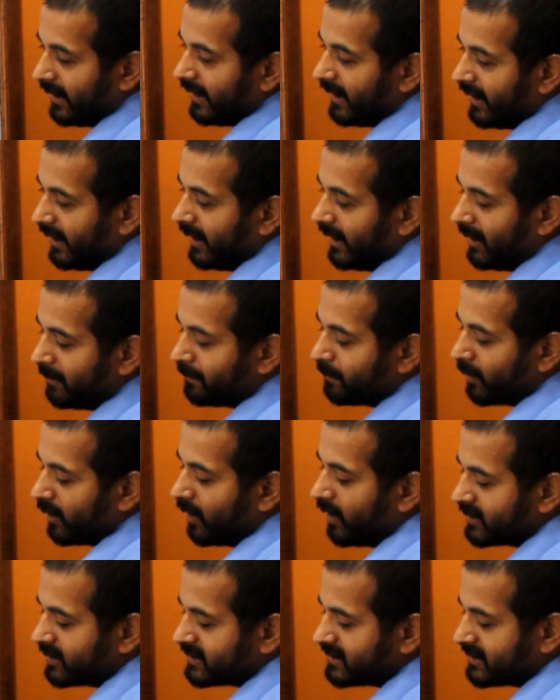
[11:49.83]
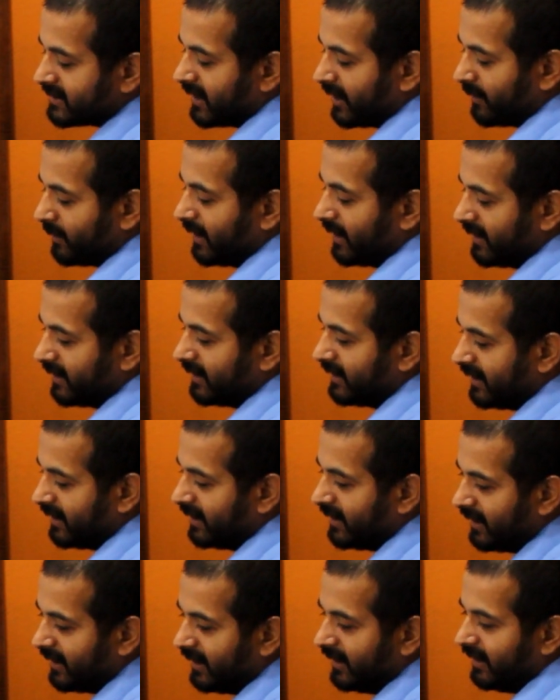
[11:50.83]
A plus 7d,
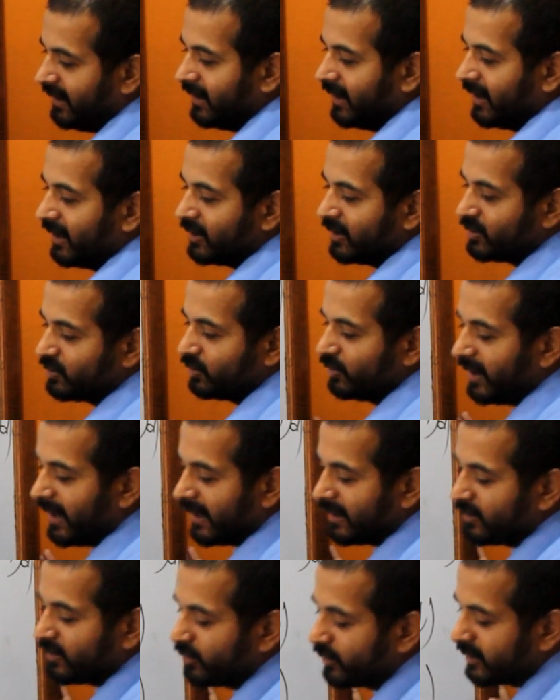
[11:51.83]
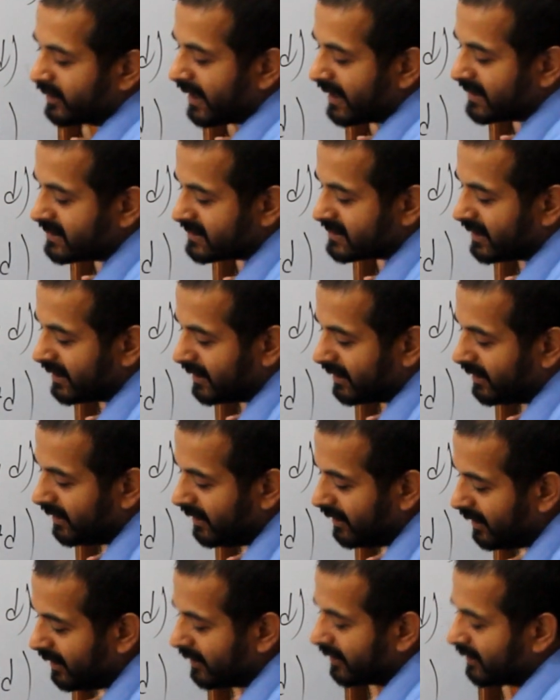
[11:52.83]
2 and 2
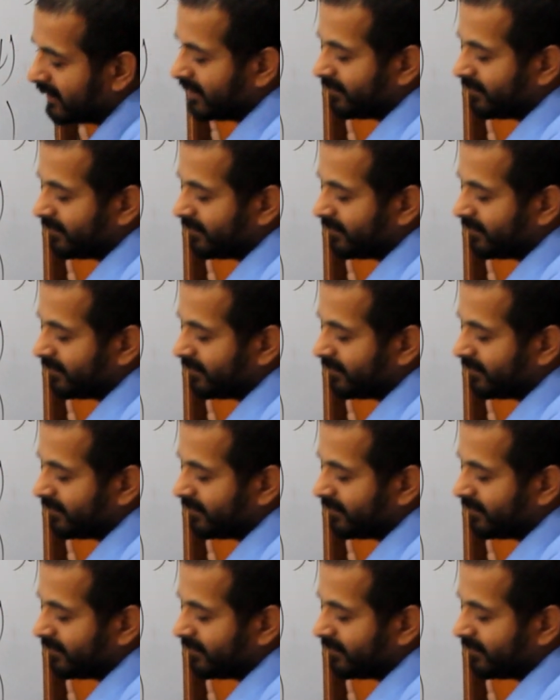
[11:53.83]
cancel,